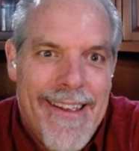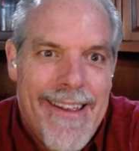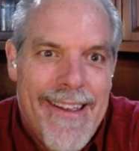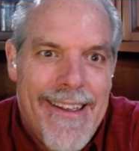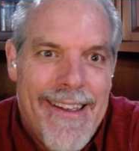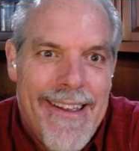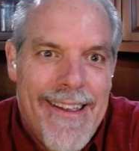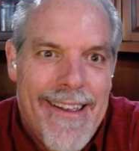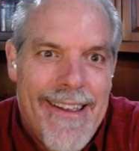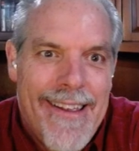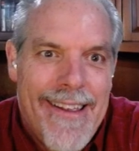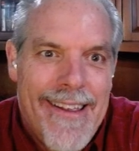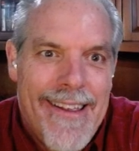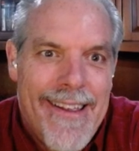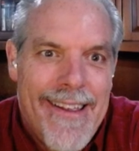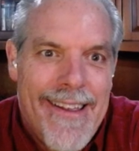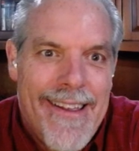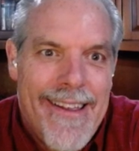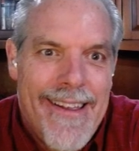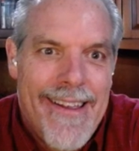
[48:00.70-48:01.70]

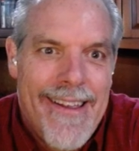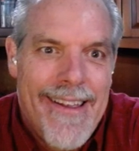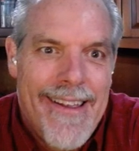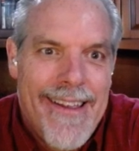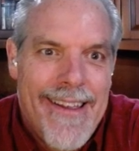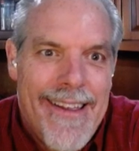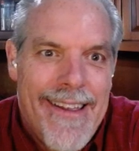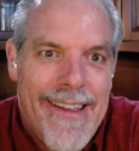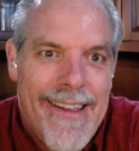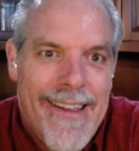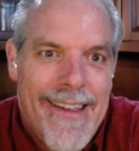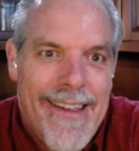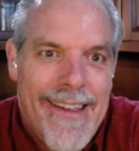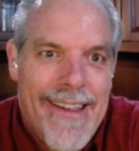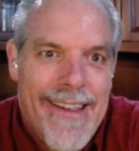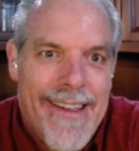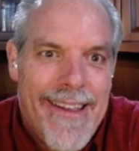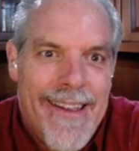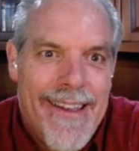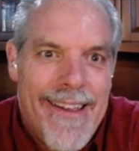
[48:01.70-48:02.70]

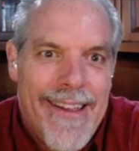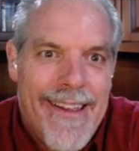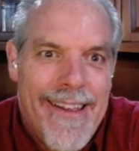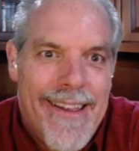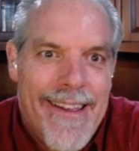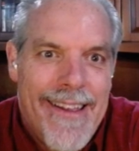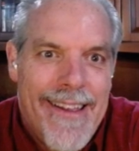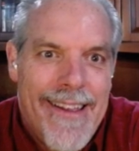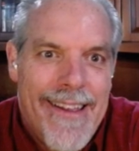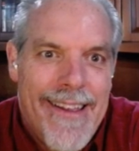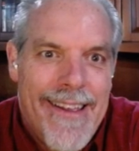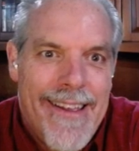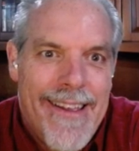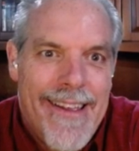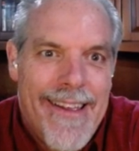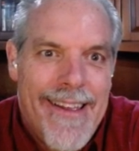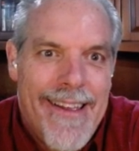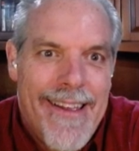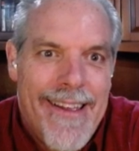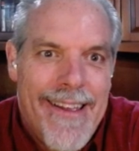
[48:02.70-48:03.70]

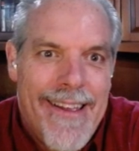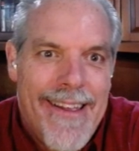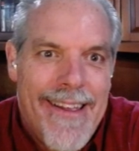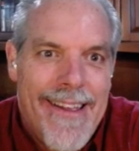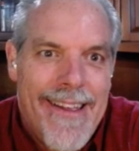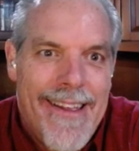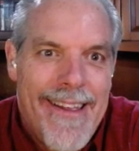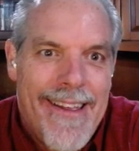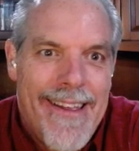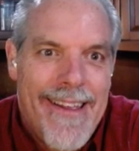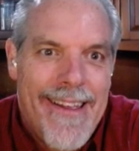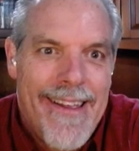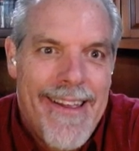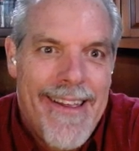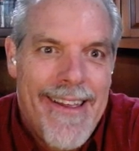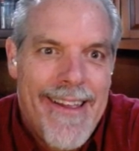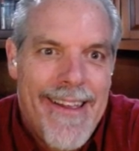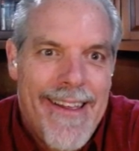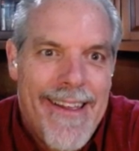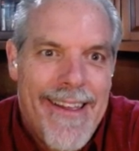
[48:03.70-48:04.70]

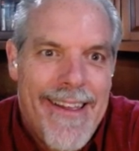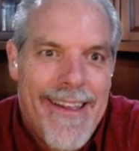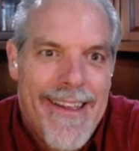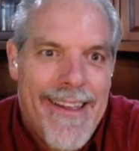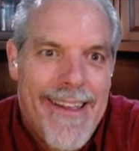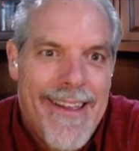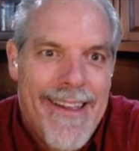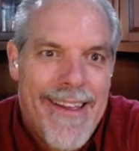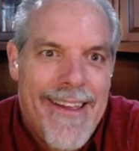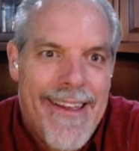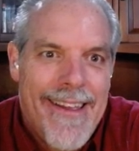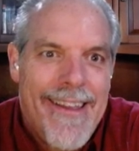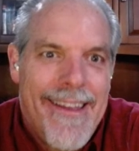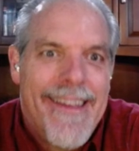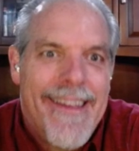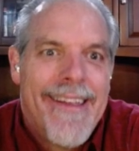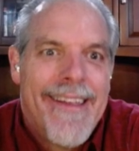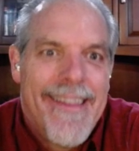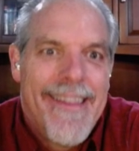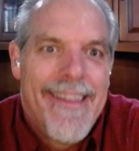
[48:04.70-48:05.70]

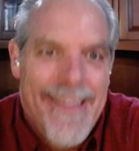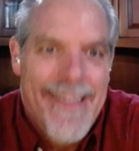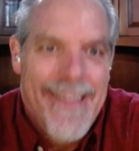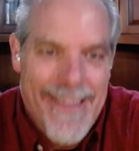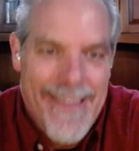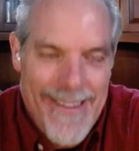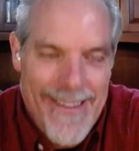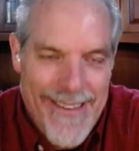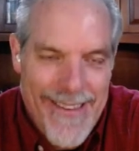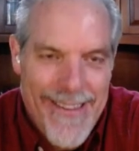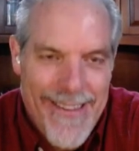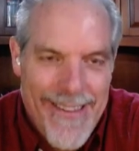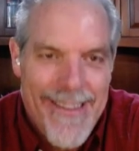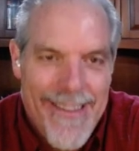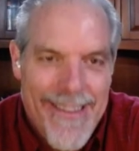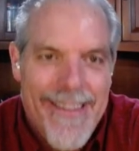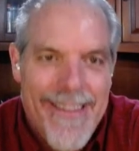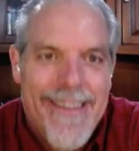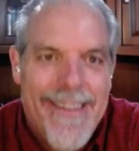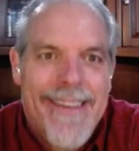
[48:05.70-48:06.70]

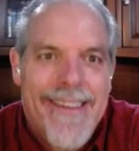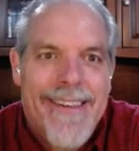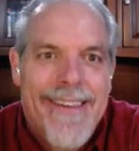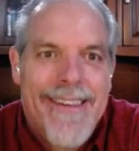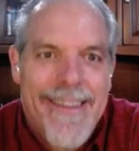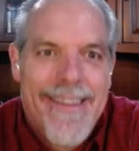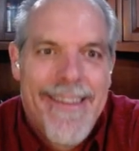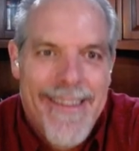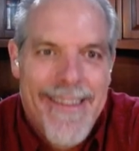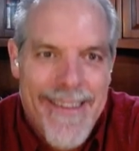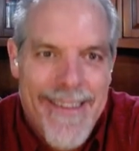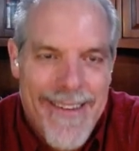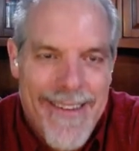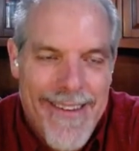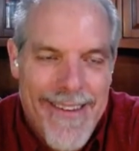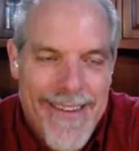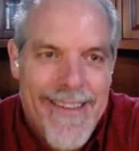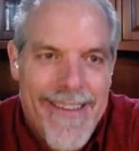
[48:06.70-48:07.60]
The person shown says nothing.